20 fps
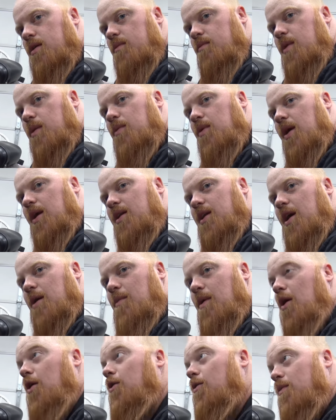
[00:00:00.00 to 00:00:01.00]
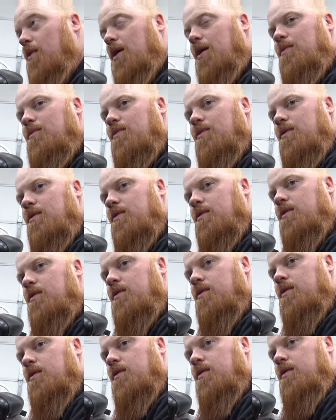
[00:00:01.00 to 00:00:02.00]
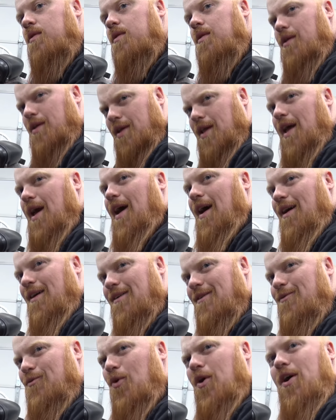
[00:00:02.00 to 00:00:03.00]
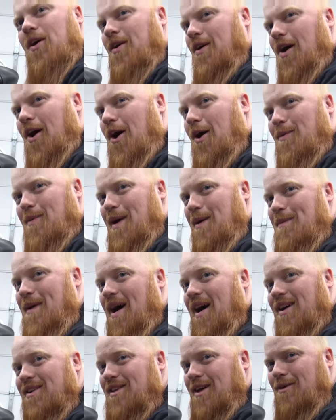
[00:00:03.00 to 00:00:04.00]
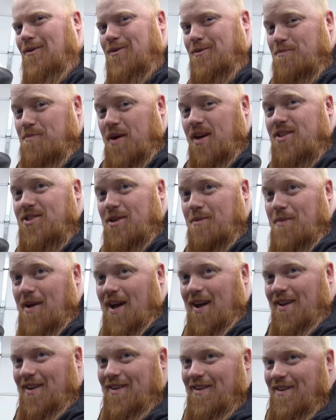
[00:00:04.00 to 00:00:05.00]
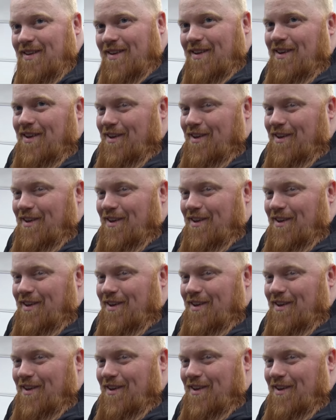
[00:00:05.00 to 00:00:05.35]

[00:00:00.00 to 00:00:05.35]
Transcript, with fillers: Remember, I'd come home. Broke down on all the time. Yeah, well, all my bikes. I was budget biking. You